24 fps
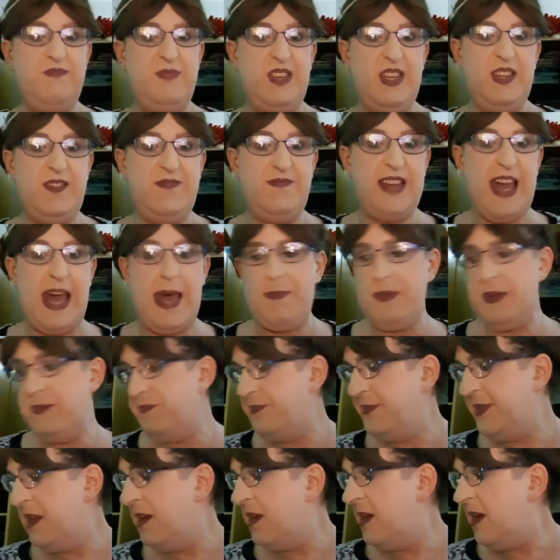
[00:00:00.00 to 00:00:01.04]
It's fab.
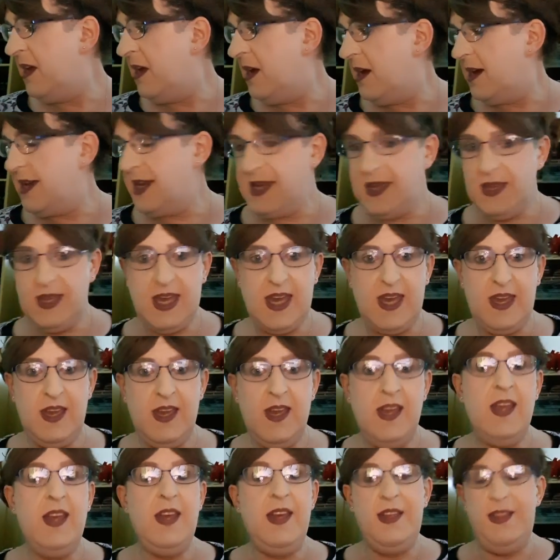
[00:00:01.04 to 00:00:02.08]
Okay,
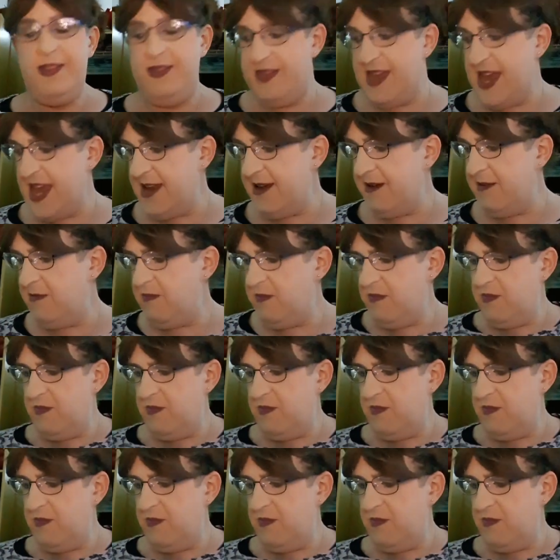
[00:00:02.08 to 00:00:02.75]
then